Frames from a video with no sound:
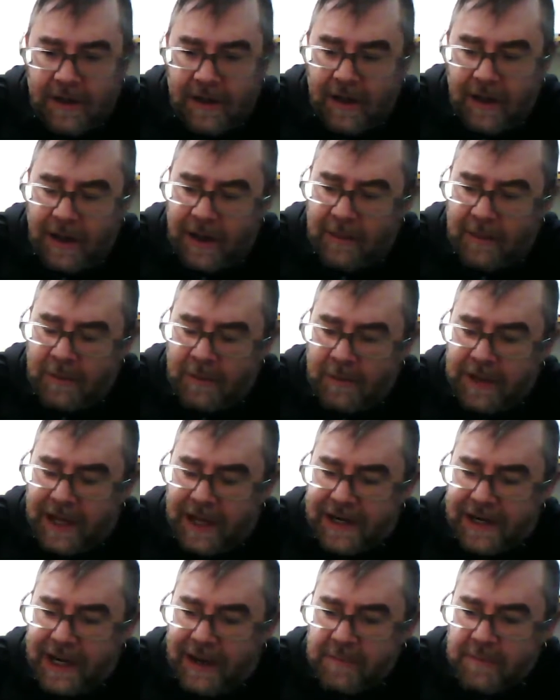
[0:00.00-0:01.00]
I'm glad
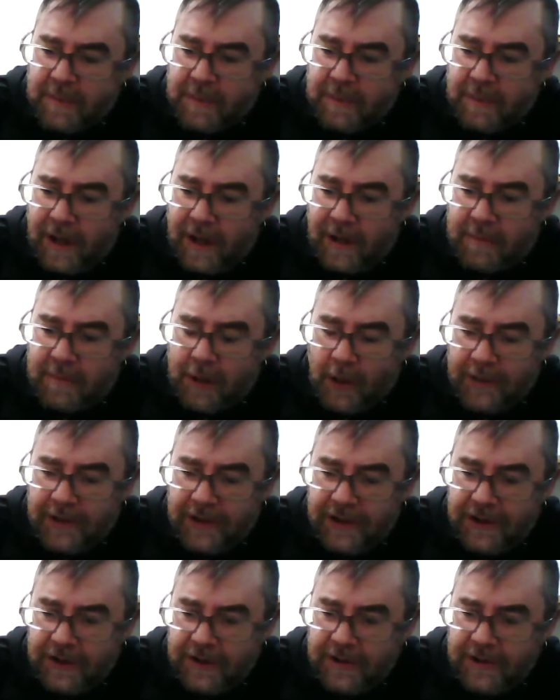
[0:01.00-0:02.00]
to have both
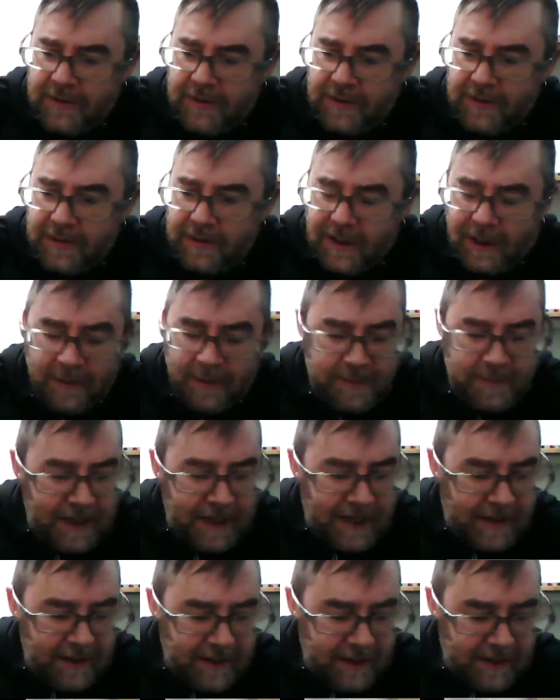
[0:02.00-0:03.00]
of you helping
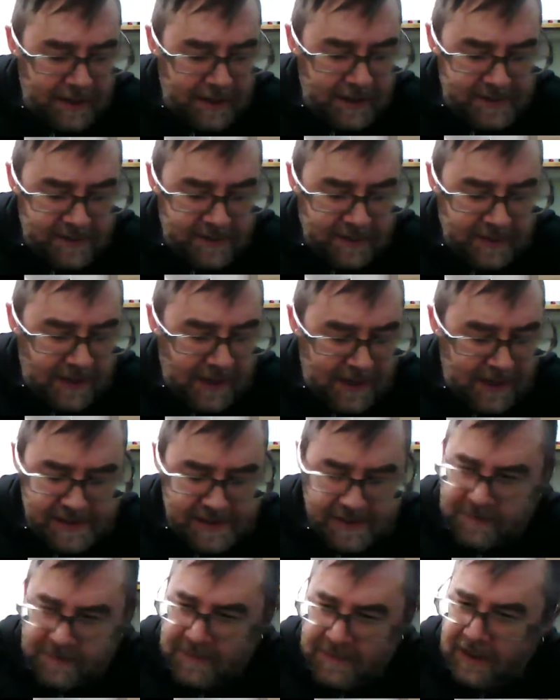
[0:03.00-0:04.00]
out here. It's really
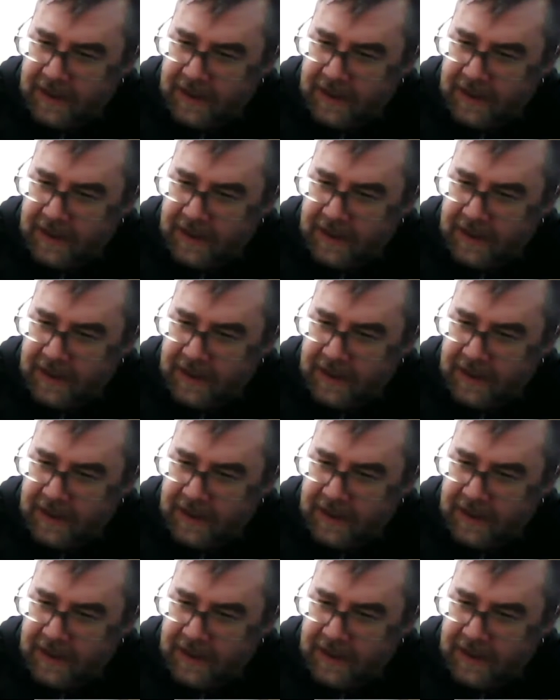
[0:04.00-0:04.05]
awesome.